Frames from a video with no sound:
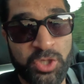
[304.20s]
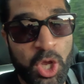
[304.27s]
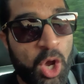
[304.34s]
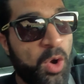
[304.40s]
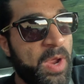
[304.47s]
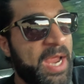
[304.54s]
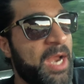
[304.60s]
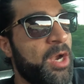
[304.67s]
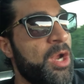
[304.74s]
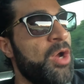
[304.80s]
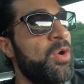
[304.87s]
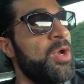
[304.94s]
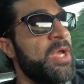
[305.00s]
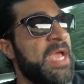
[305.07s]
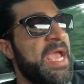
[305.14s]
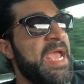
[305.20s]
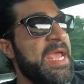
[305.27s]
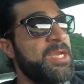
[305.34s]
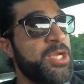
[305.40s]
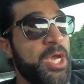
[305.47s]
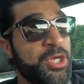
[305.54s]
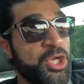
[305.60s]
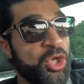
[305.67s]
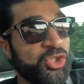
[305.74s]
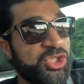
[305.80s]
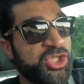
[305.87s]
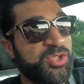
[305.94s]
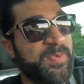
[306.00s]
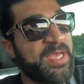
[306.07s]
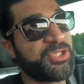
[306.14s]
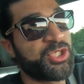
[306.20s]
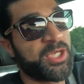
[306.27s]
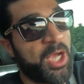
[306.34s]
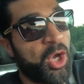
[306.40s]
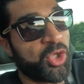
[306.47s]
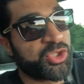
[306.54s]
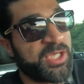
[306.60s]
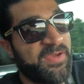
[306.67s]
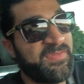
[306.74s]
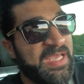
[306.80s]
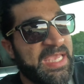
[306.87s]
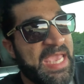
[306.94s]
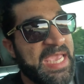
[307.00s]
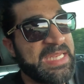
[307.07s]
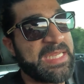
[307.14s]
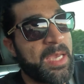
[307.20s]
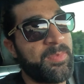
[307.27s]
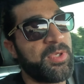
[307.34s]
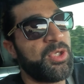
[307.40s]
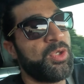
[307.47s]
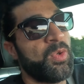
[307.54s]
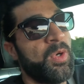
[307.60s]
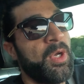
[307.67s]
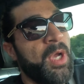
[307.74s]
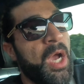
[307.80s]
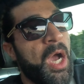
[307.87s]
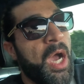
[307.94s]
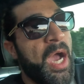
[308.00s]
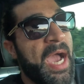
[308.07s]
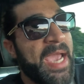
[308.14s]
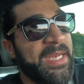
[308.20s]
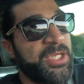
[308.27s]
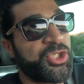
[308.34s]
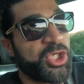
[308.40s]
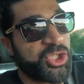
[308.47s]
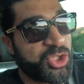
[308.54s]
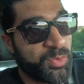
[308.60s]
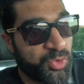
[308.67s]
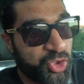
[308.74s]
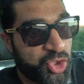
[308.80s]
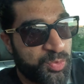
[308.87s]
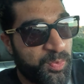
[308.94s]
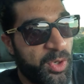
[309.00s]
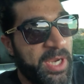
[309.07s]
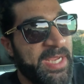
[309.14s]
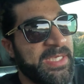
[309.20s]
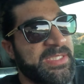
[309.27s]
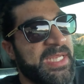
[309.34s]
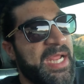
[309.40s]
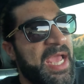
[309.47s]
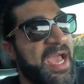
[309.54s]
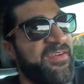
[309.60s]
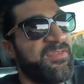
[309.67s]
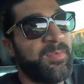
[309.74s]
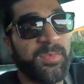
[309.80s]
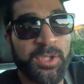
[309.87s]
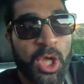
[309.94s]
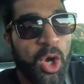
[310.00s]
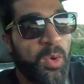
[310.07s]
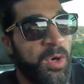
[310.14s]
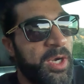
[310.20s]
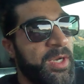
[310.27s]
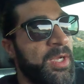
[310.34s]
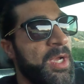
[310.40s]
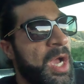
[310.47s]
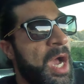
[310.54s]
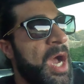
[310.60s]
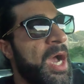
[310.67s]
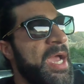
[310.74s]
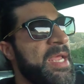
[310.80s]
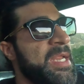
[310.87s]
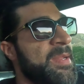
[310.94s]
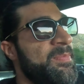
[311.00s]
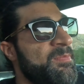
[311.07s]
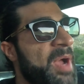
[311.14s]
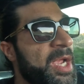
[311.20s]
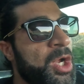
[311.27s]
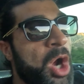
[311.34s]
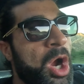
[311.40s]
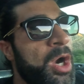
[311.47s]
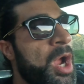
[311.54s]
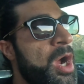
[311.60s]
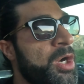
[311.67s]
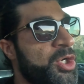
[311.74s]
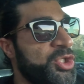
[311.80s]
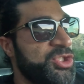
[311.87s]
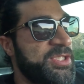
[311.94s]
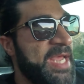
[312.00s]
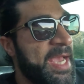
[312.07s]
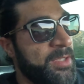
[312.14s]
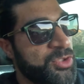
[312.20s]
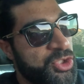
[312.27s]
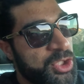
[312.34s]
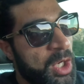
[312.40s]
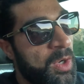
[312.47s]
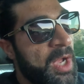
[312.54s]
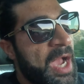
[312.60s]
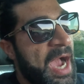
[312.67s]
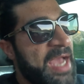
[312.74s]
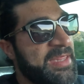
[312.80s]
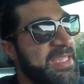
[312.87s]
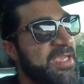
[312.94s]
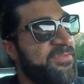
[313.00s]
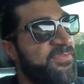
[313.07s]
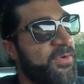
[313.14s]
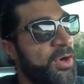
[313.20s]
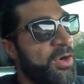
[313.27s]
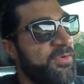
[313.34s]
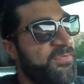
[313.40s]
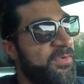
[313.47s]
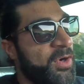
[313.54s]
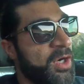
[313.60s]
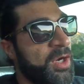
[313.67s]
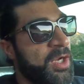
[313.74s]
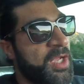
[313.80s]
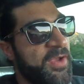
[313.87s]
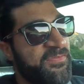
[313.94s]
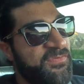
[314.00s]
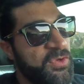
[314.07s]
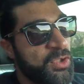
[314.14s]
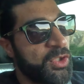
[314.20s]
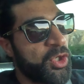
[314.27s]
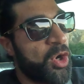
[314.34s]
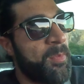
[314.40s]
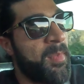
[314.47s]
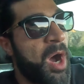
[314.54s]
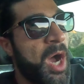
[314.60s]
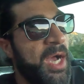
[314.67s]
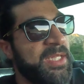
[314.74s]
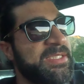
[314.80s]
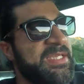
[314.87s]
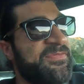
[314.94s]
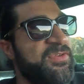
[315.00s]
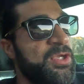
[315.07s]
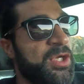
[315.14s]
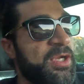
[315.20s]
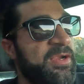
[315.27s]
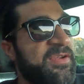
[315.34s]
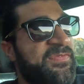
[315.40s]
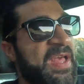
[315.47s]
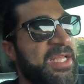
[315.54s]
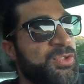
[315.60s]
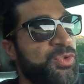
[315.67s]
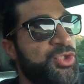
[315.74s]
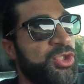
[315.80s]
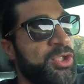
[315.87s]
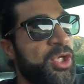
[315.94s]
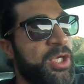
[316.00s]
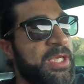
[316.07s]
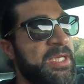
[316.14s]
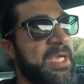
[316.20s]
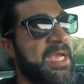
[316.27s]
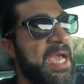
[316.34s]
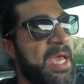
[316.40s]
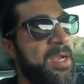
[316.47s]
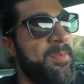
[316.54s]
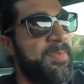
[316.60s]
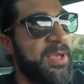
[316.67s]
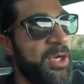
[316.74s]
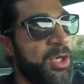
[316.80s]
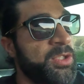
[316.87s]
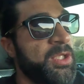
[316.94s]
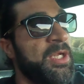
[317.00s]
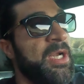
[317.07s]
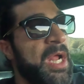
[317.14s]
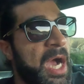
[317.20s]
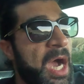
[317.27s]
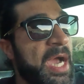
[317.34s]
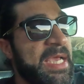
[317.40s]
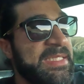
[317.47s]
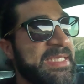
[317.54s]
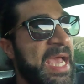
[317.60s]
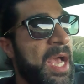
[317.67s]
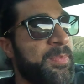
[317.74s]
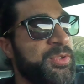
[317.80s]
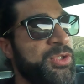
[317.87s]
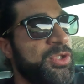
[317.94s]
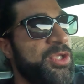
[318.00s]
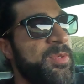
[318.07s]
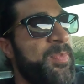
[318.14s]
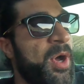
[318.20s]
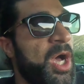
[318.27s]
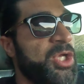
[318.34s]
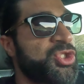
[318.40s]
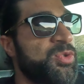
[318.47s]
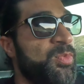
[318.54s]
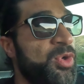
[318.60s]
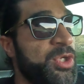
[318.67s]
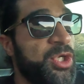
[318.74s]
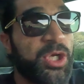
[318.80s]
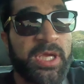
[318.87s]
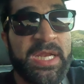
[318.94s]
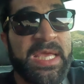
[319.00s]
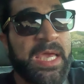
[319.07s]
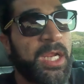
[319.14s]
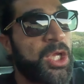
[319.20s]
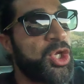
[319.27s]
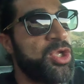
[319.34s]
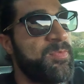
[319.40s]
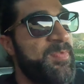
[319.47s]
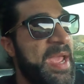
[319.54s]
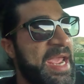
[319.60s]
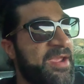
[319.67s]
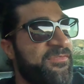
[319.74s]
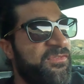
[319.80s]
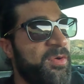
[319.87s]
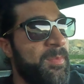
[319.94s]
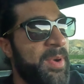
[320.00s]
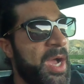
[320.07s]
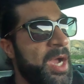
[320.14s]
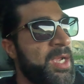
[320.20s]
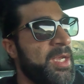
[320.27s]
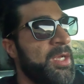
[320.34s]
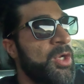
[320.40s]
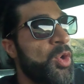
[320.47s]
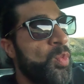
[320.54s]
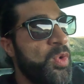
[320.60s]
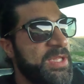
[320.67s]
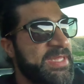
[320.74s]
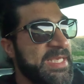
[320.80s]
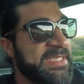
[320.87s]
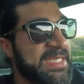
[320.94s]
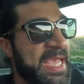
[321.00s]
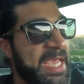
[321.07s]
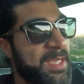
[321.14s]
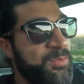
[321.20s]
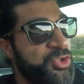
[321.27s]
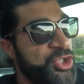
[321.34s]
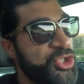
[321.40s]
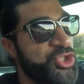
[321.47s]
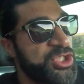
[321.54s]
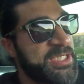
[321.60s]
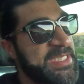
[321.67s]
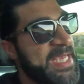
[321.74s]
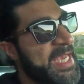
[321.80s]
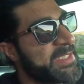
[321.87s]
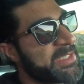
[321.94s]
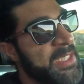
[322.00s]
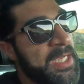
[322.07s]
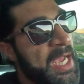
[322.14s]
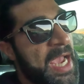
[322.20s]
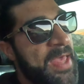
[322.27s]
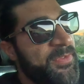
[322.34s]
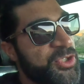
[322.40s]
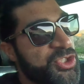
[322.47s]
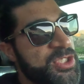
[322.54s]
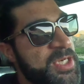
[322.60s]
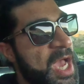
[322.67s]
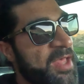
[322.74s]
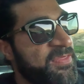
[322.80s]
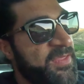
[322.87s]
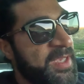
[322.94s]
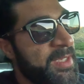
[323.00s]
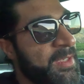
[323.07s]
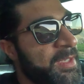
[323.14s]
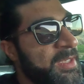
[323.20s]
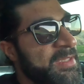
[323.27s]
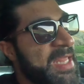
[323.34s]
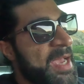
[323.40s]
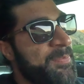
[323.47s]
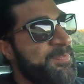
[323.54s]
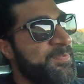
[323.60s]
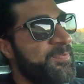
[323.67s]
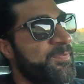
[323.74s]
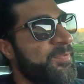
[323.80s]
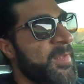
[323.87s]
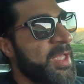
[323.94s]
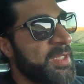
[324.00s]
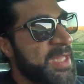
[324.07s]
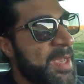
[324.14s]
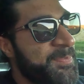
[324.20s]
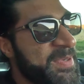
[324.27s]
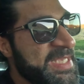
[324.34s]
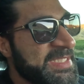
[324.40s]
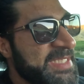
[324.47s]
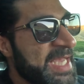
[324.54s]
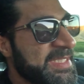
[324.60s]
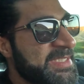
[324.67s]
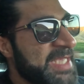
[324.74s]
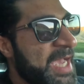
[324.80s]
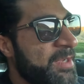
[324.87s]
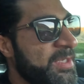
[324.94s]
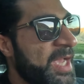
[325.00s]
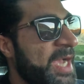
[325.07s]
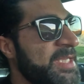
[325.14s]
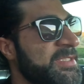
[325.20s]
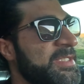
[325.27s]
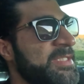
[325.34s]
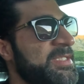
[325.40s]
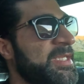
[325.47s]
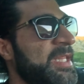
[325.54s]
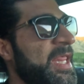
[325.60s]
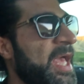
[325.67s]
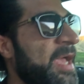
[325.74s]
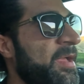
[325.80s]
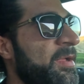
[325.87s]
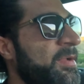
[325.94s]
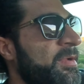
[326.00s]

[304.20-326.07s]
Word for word: no aero and uh, no suspension. I also have the K W uh, height adjustable springs, and I have them lowered, uh, and my car hunkers down. So I think for, for a few little mods, if you're, if that's what you're looking to kind of build, uh, it's absolutely possible, and you're gonna get a good bang for buck with this A M G G T S. And there's nothing that, that beats that sound, guys. Listen to that.